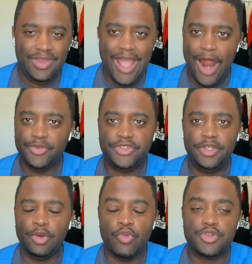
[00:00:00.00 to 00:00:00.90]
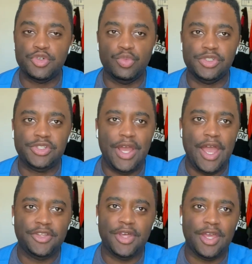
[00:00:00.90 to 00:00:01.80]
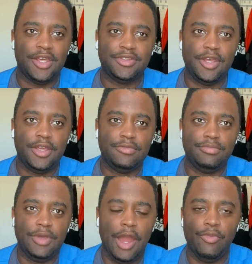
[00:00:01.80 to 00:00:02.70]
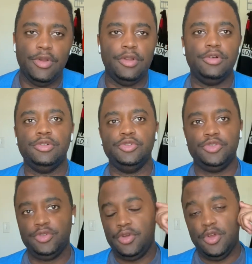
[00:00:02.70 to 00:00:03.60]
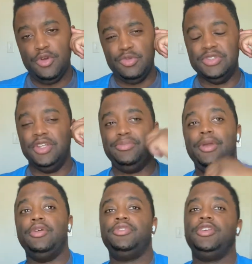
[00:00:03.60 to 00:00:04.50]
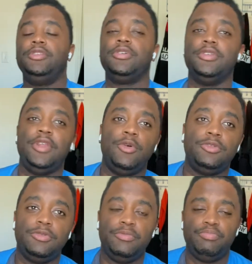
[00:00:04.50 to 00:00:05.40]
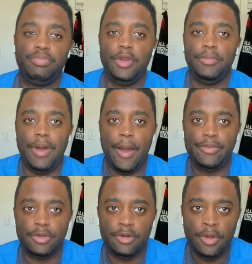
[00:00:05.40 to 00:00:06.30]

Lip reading: don't see the original ones they had, so I guess they got rid of those, which doesn't make no sense because they was pretty popular.